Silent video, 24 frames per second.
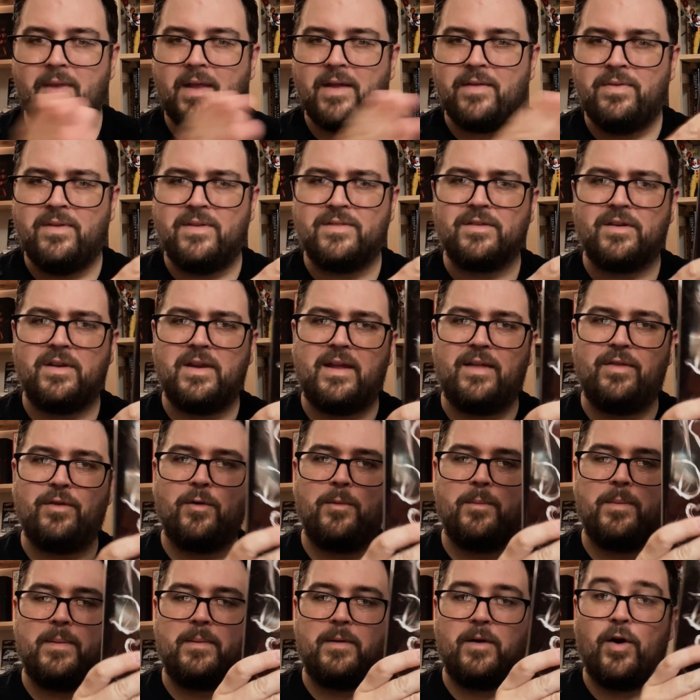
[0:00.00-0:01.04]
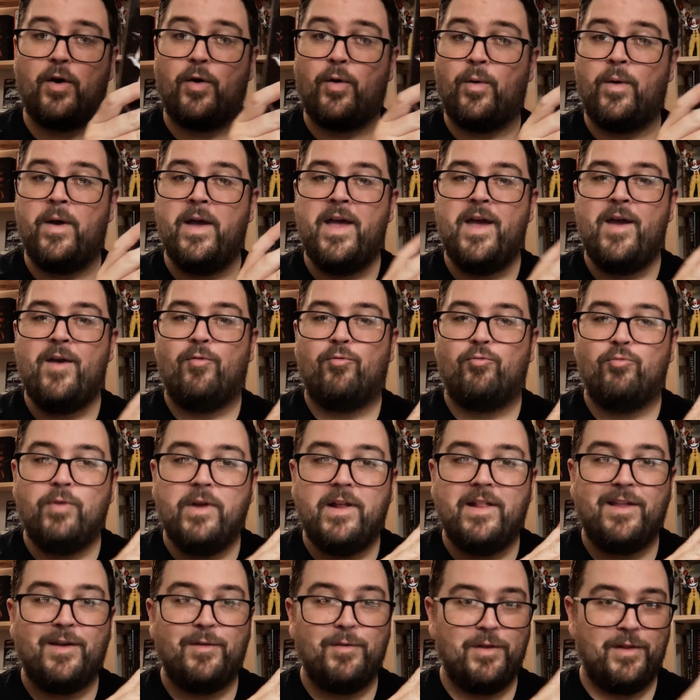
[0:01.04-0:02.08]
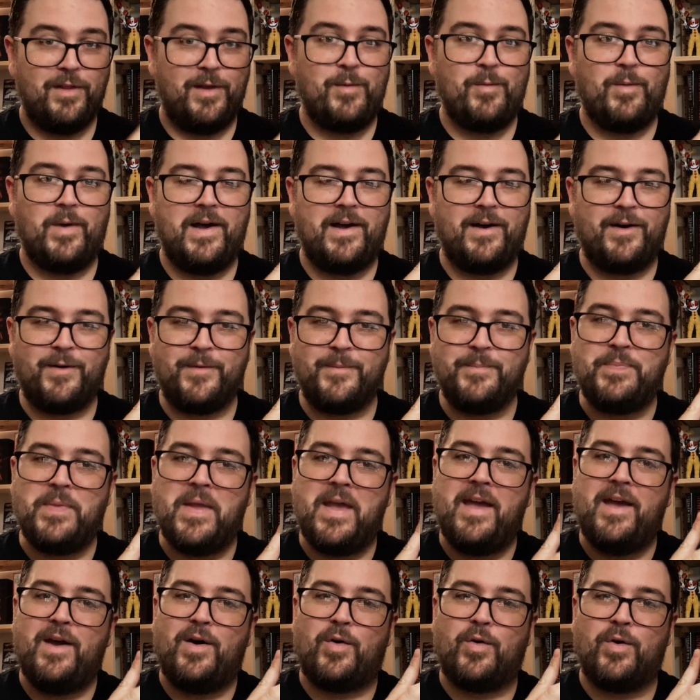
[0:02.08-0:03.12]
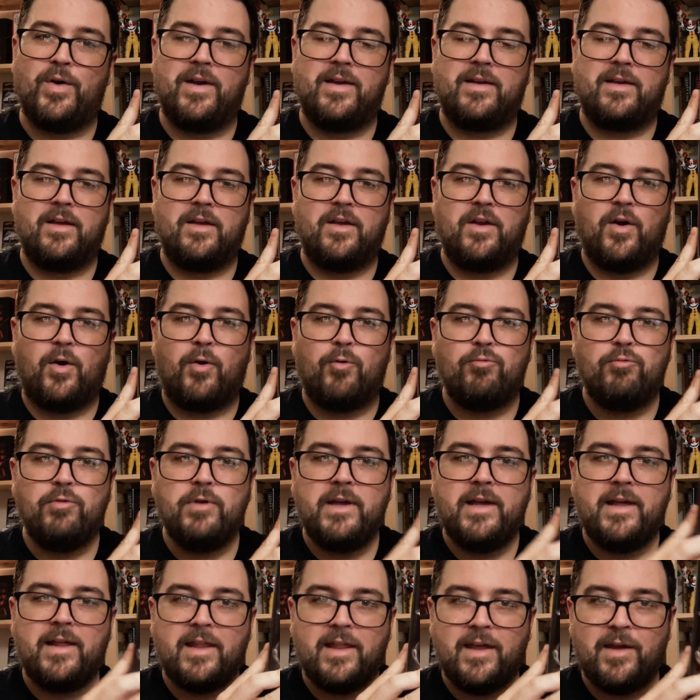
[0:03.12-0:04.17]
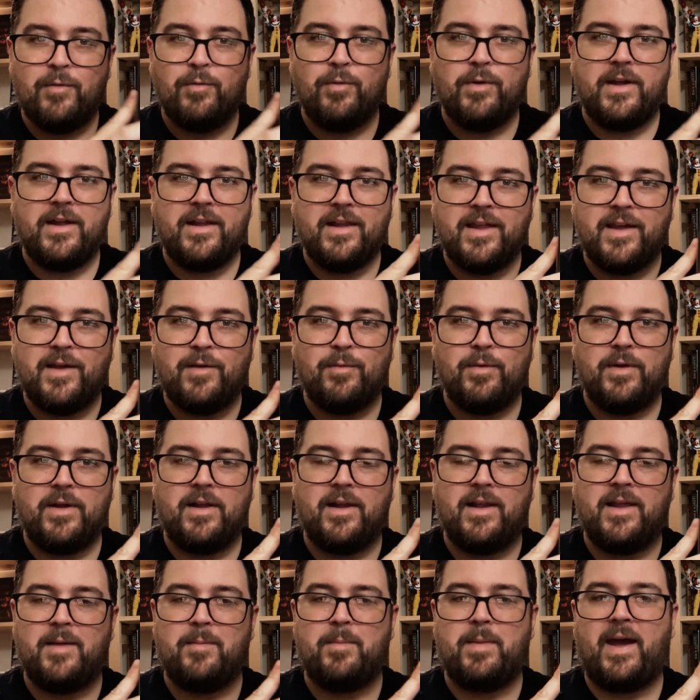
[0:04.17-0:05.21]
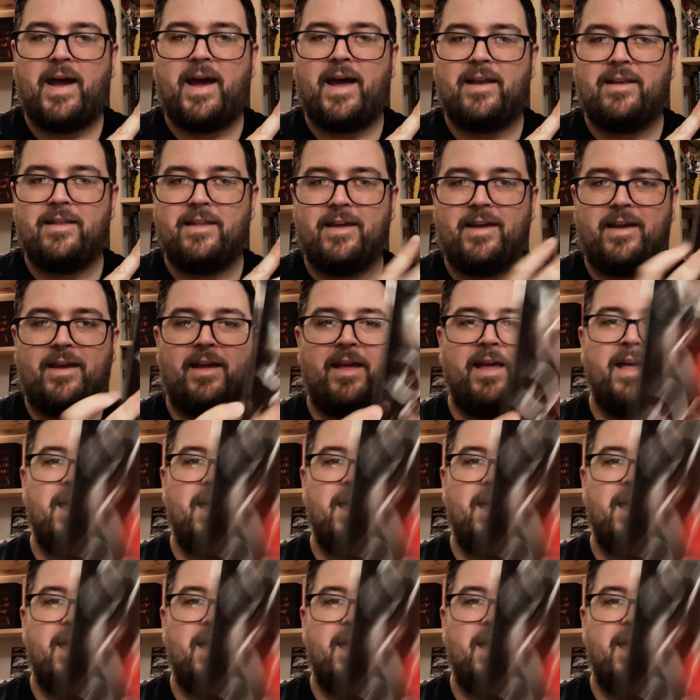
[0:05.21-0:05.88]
this could either go really, really well, or it could go really, really, really badly.